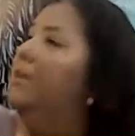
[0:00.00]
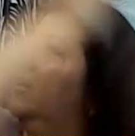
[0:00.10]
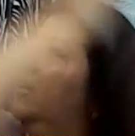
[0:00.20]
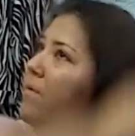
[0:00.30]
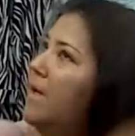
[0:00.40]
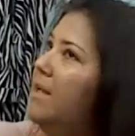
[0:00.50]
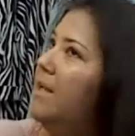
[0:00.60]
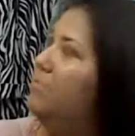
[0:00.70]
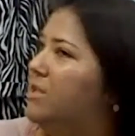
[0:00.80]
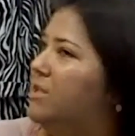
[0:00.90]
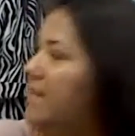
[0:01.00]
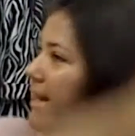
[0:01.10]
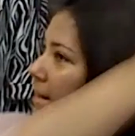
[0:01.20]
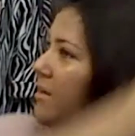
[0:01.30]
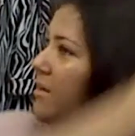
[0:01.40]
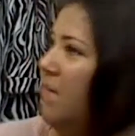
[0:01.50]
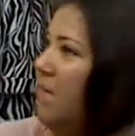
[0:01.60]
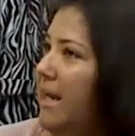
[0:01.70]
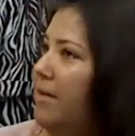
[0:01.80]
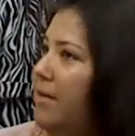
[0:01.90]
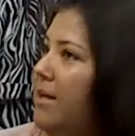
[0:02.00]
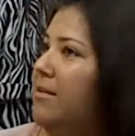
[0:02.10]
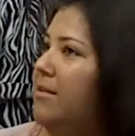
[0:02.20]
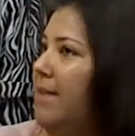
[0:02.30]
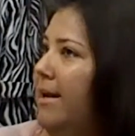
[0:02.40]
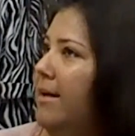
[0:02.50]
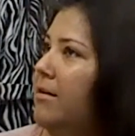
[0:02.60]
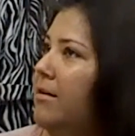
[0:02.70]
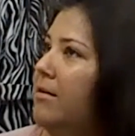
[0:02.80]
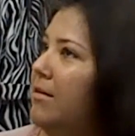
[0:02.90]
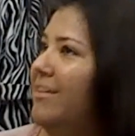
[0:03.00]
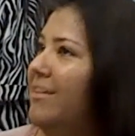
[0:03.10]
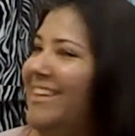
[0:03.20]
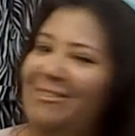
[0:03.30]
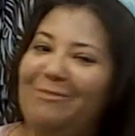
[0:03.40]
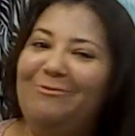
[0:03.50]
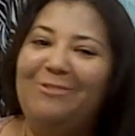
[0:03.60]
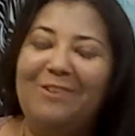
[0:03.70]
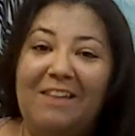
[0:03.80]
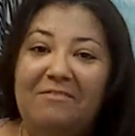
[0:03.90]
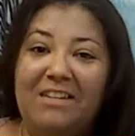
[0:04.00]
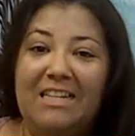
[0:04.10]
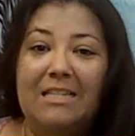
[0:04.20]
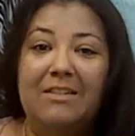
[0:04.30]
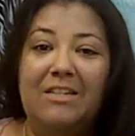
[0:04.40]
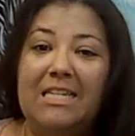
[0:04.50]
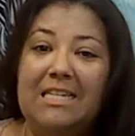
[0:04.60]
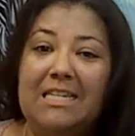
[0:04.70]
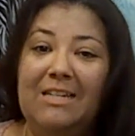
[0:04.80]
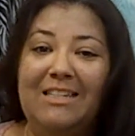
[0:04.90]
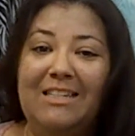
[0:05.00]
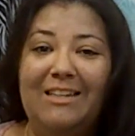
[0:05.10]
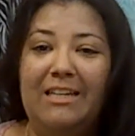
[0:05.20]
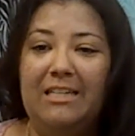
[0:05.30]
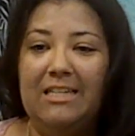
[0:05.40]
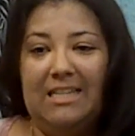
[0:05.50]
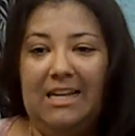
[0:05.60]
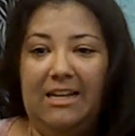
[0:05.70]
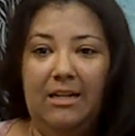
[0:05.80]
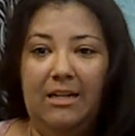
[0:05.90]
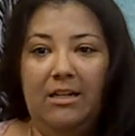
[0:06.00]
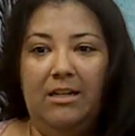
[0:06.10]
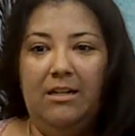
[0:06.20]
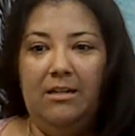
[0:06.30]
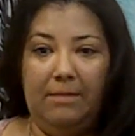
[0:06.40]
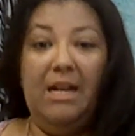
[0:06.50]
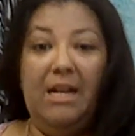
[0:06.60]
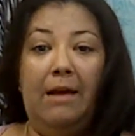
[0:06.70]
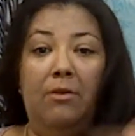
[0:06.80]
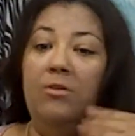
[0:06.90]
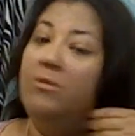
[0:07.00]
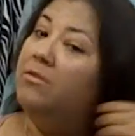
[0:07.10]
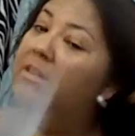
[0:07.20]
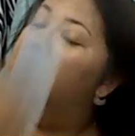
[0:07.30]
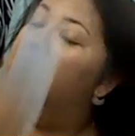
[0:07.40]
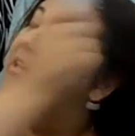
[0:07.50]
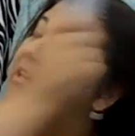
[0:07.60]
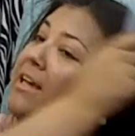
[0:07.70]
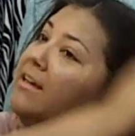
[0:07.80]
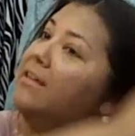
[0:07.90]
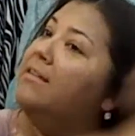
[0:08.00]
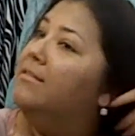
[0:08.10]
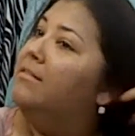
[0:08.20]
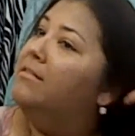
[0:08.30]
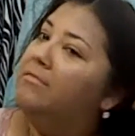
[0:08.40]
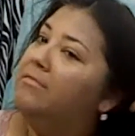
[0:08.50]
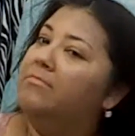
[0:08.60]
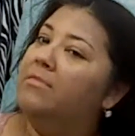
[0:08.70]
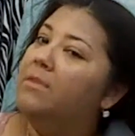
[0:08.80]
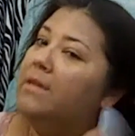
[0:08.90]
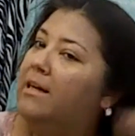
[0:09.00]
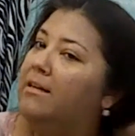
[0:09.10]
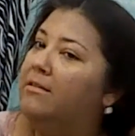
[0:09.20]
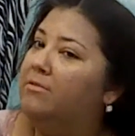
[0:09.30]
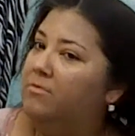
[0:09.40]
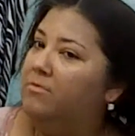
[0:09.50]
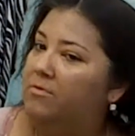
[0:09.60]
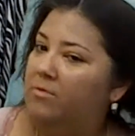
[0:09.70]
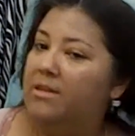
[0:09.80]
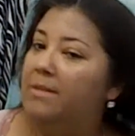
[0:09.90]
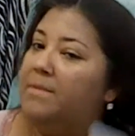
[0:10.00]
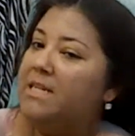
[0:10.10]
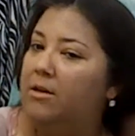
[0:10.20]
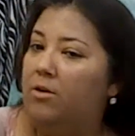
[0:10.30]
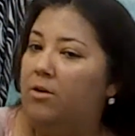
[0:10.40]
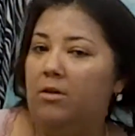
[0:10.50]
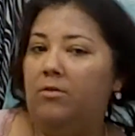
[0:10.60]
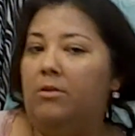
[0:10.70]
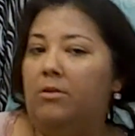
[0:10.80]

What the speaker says: So while I'm detangling my hair, I'll think. If you have any suggestions, you can just tell me now. And I'll read them as I go along.